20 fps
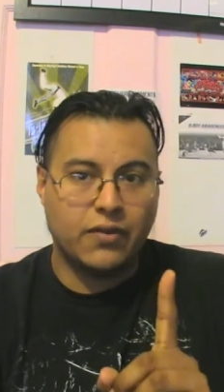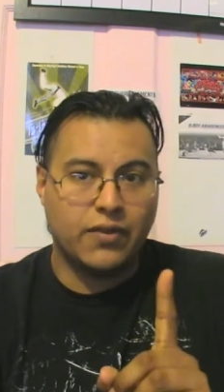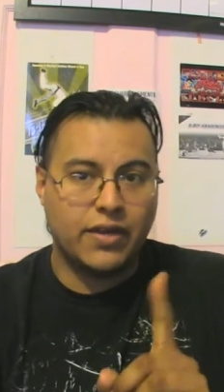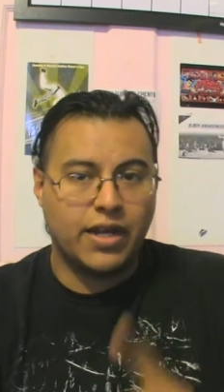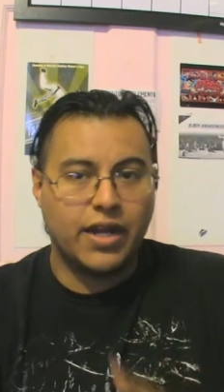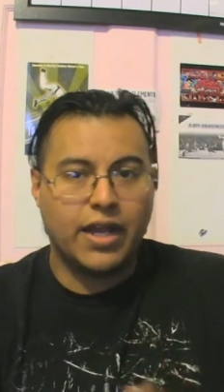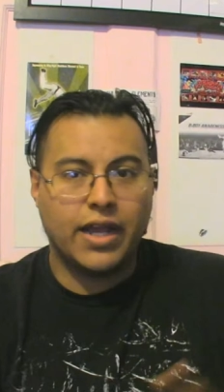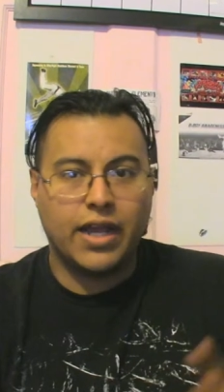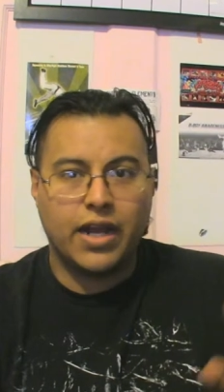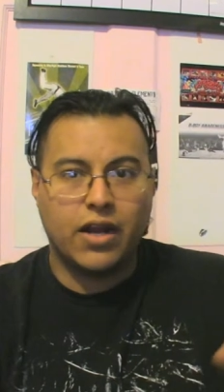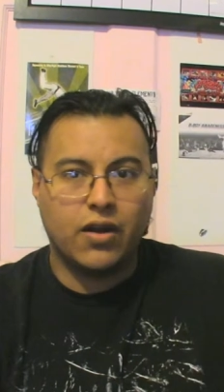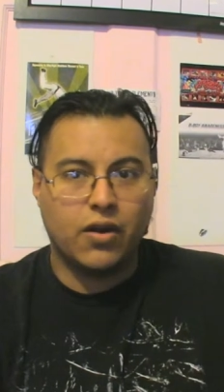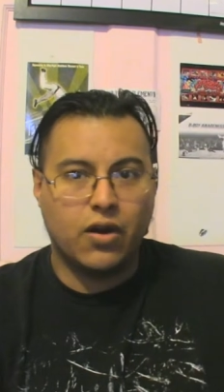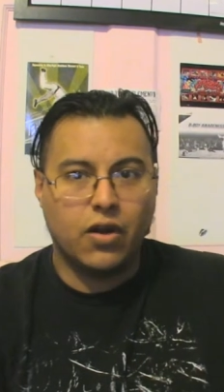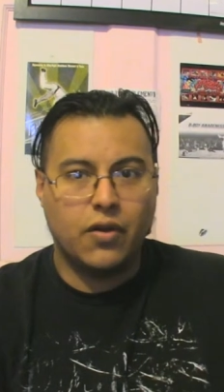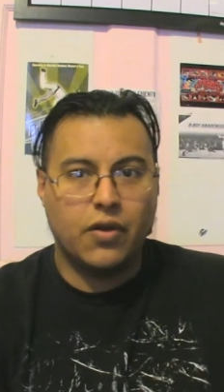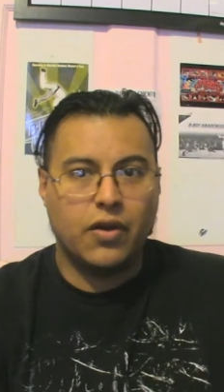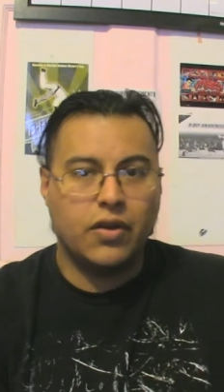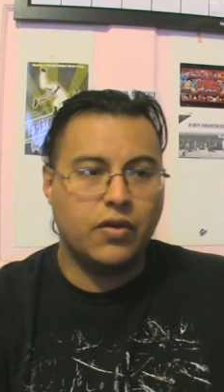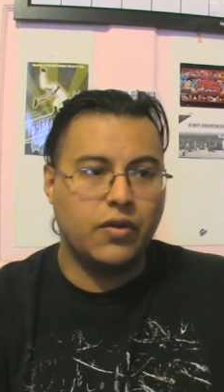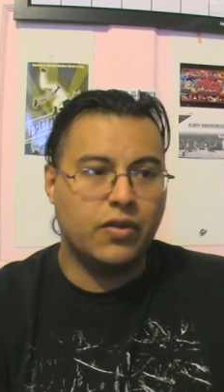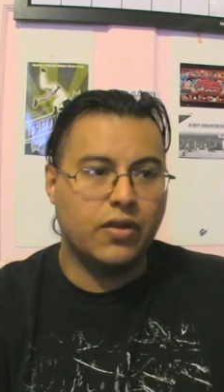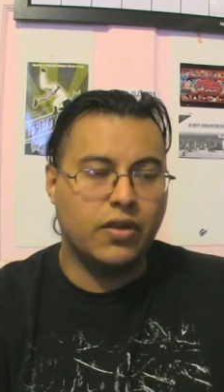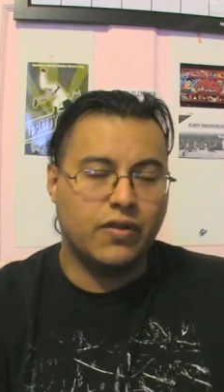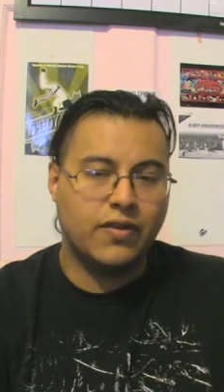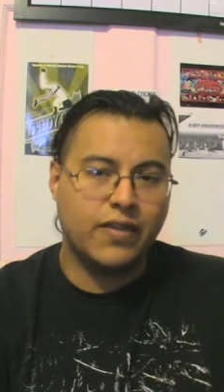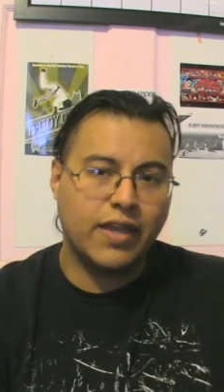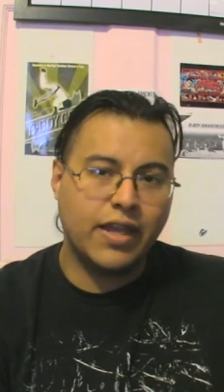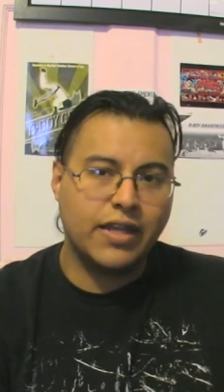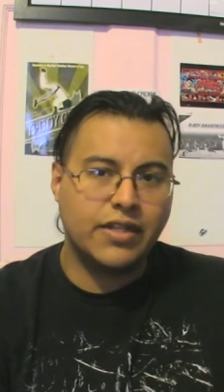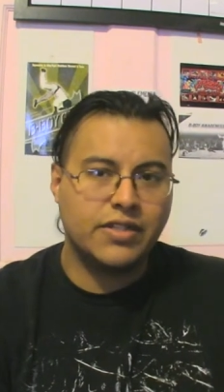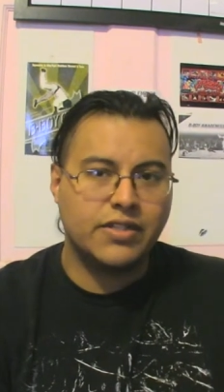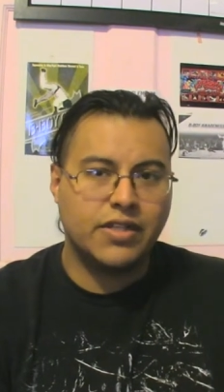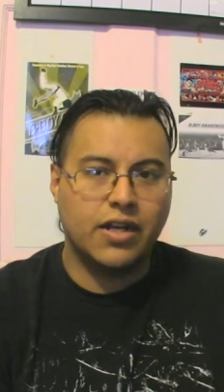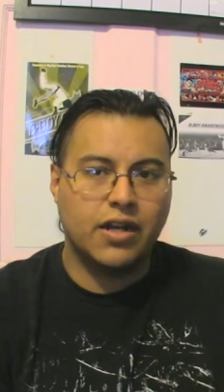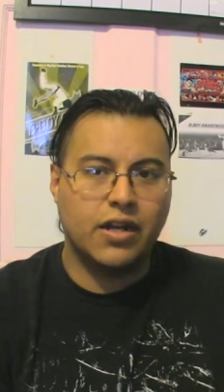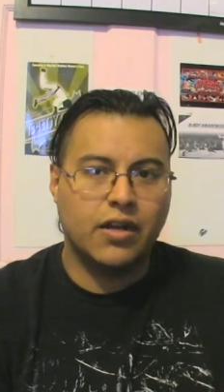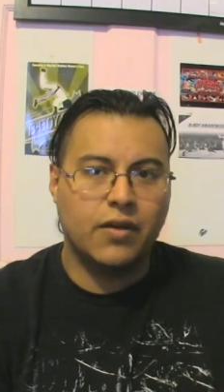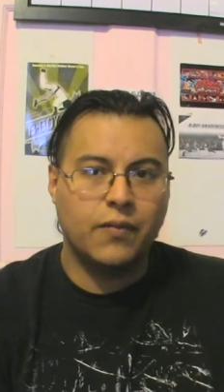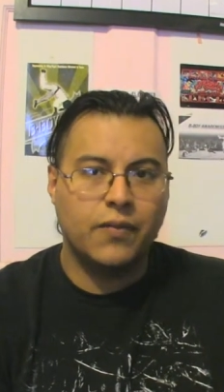then I gotta hurry to do the second
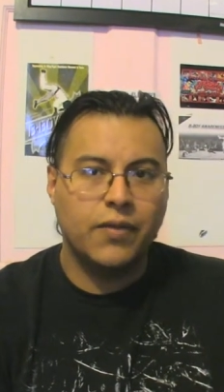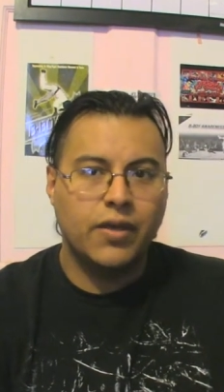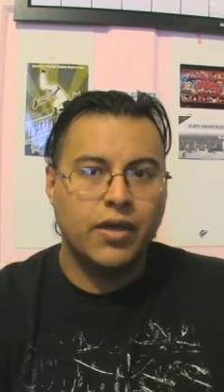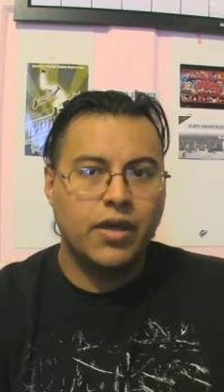channel.